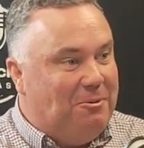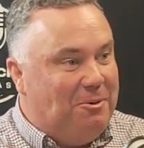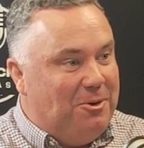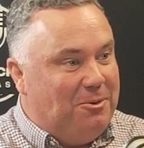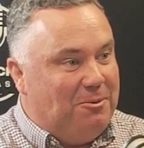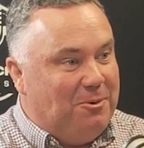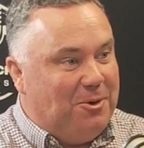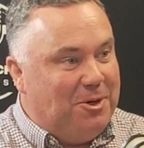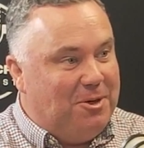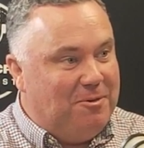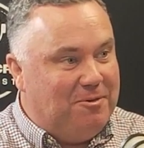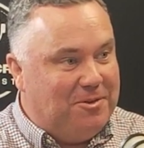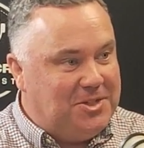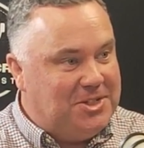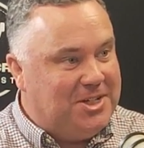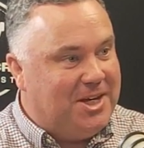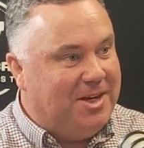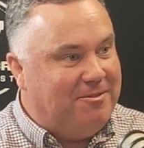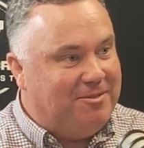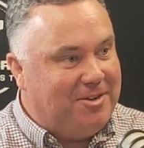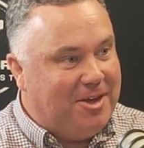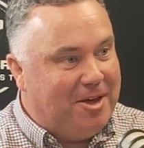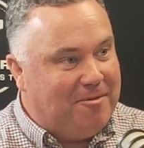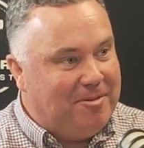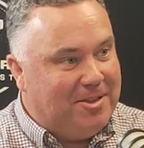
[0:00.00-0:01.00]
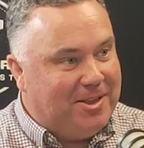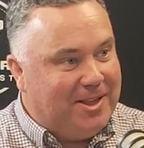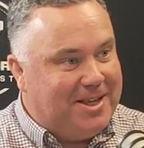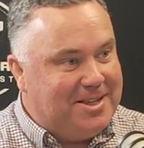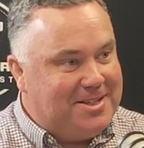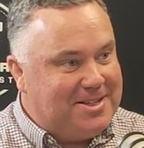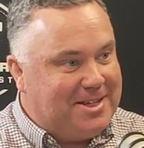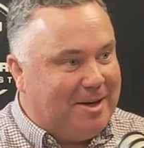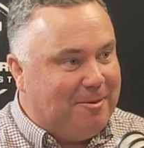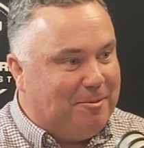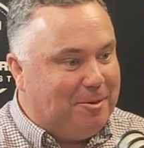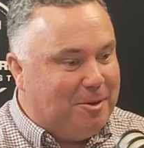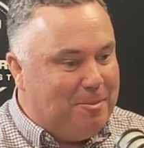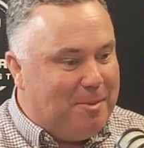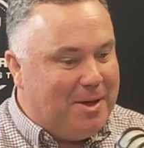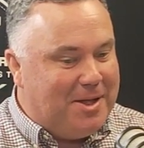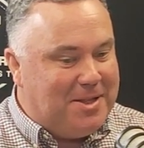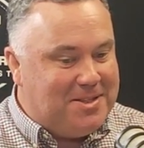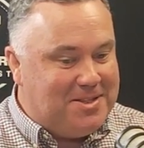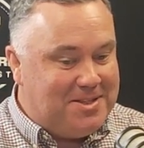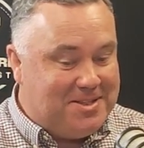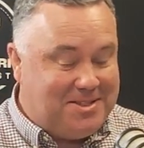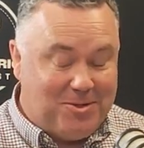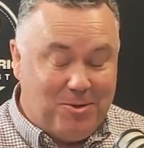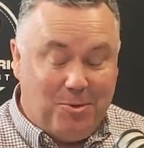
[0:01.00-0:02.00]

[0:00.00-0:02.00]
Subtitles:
with what you've achieved over the last couple of months.